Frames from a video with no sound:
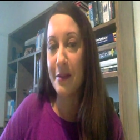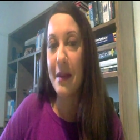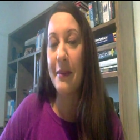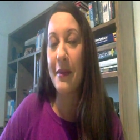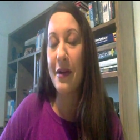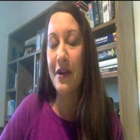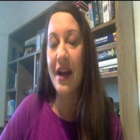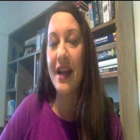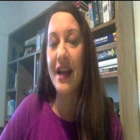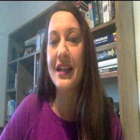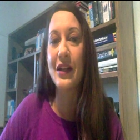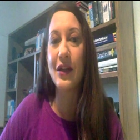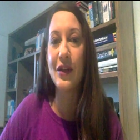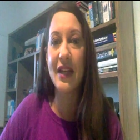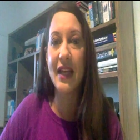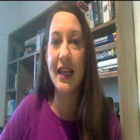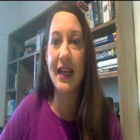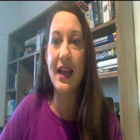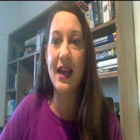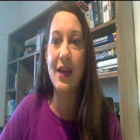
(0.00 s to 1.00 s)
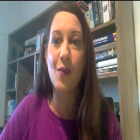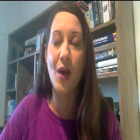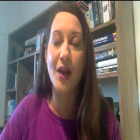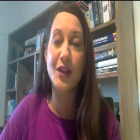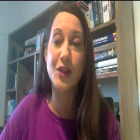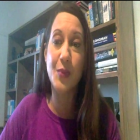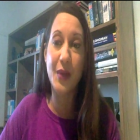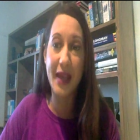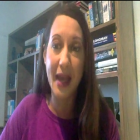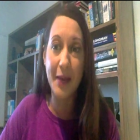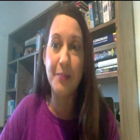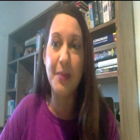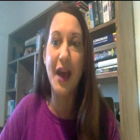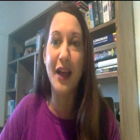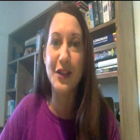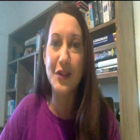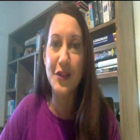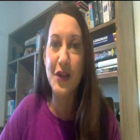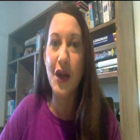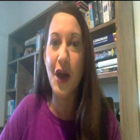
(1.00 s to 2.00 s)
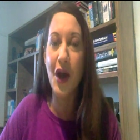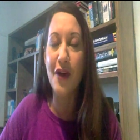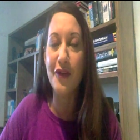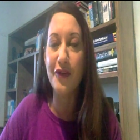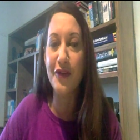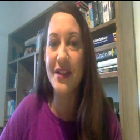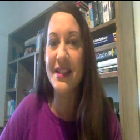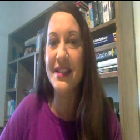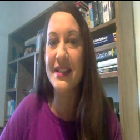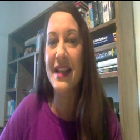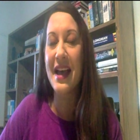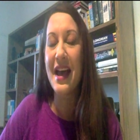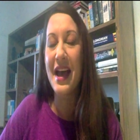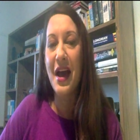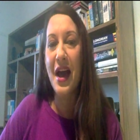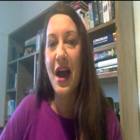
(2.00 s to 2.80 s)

commemorate him, Gile, once we get back to the office.